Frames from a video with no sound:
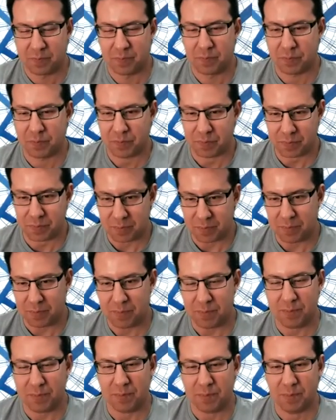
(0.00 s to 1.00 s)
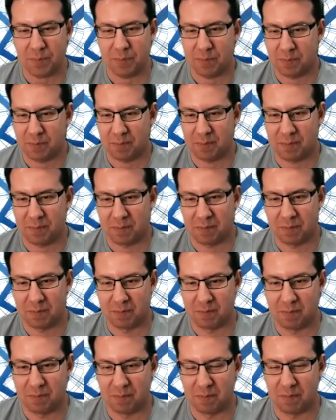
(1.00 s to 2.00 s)

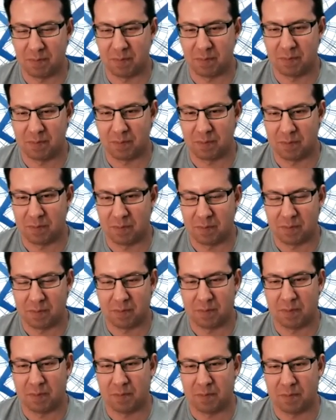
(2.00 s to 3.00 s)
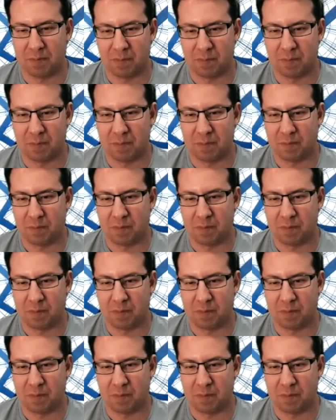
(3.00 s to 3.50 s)
This person isn't speaking.